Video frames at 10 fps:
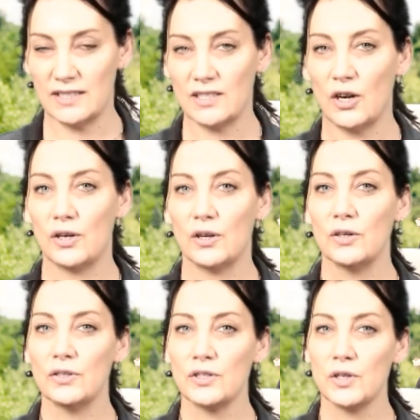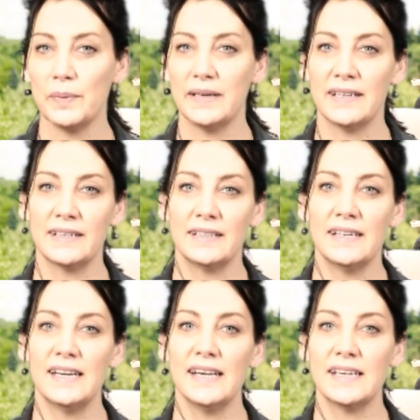So
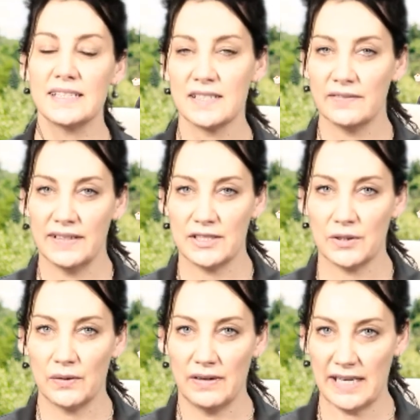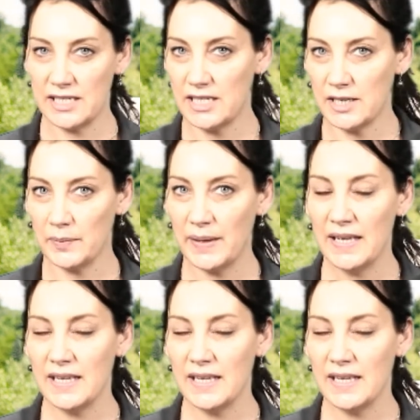contributing negatively to a relationship,